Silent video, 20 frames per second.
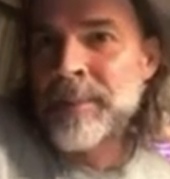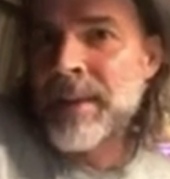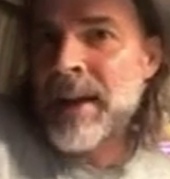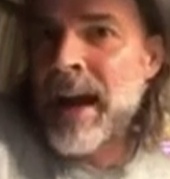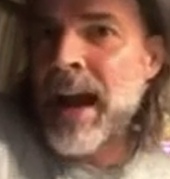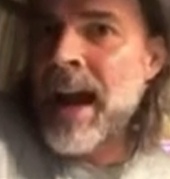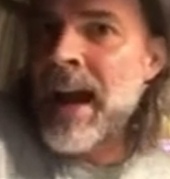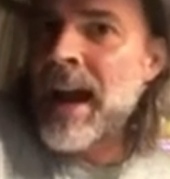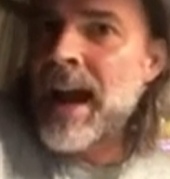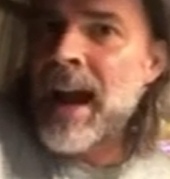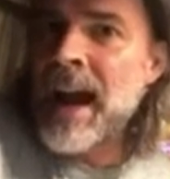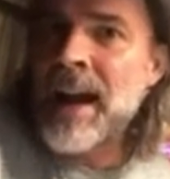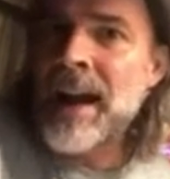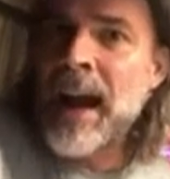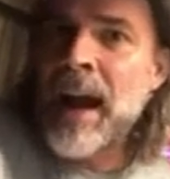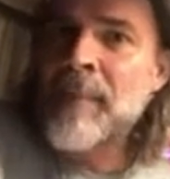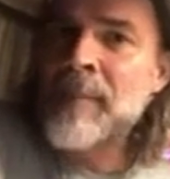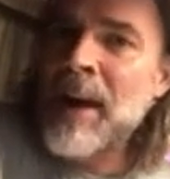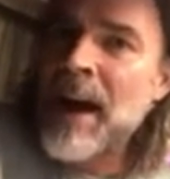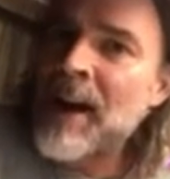
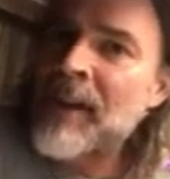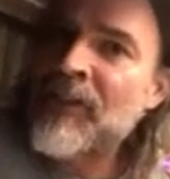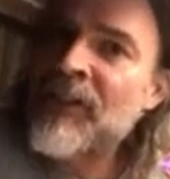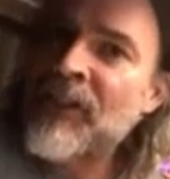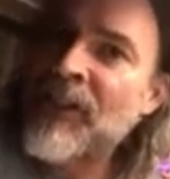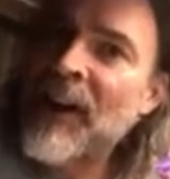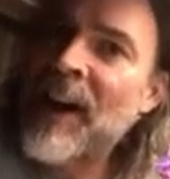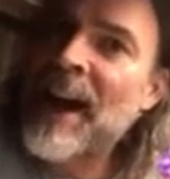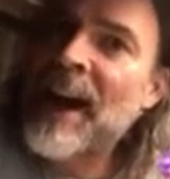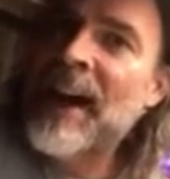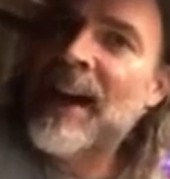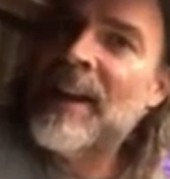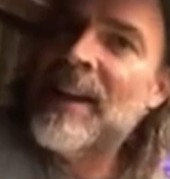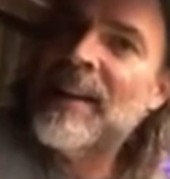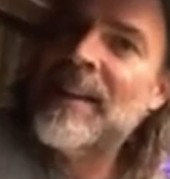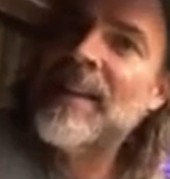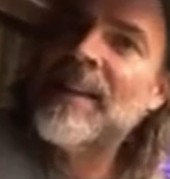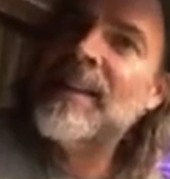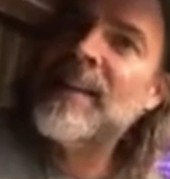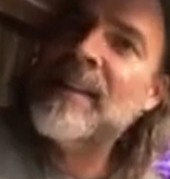I'm not afraid
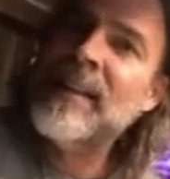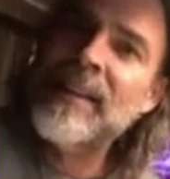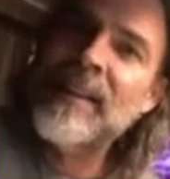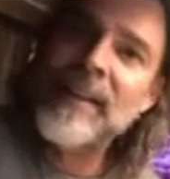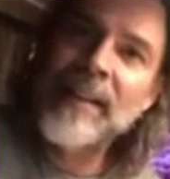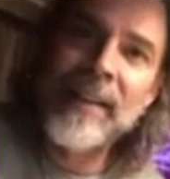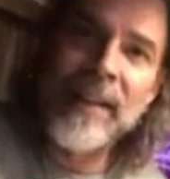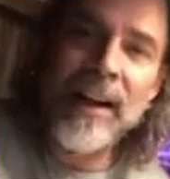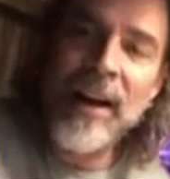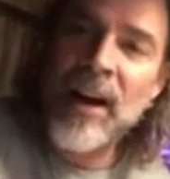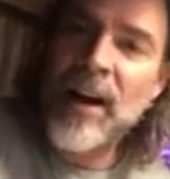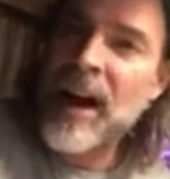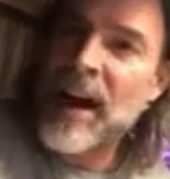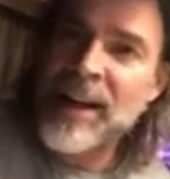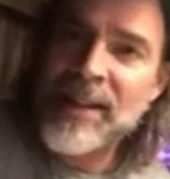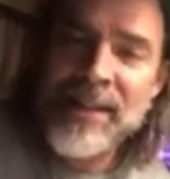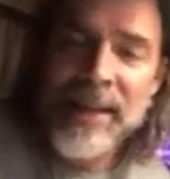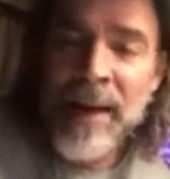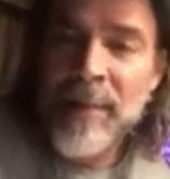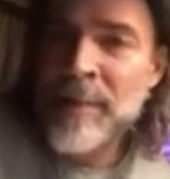
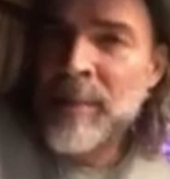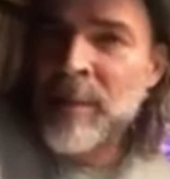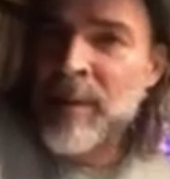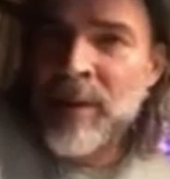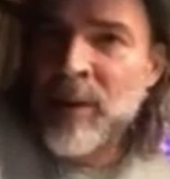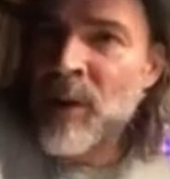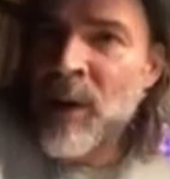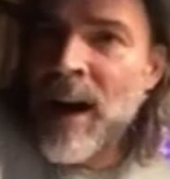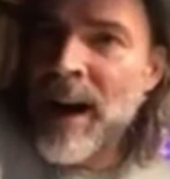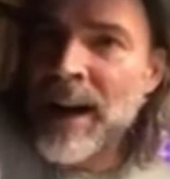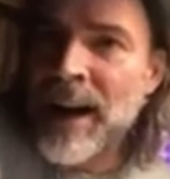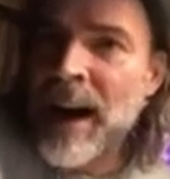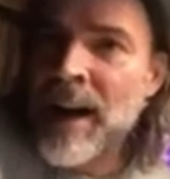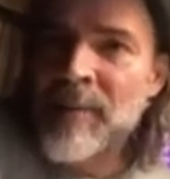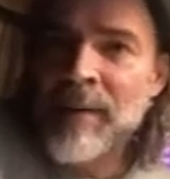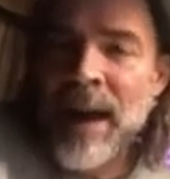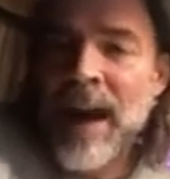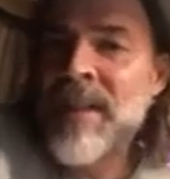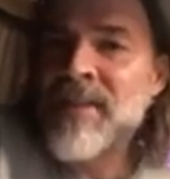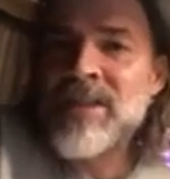because I'm in the right.
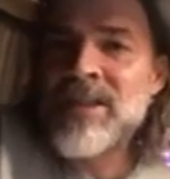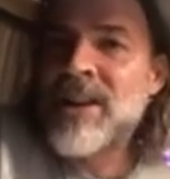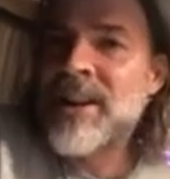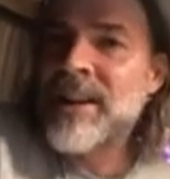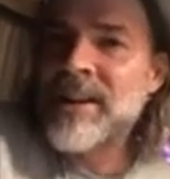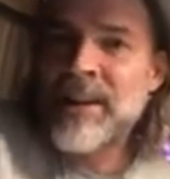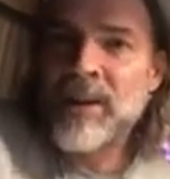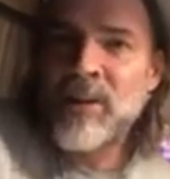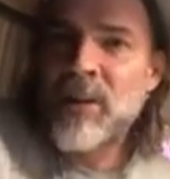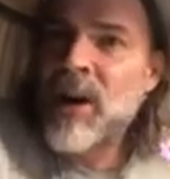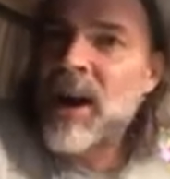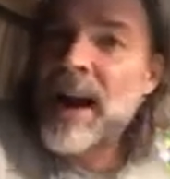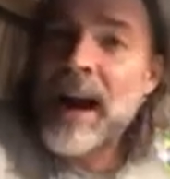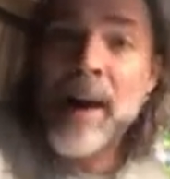I haven't done anything wrong.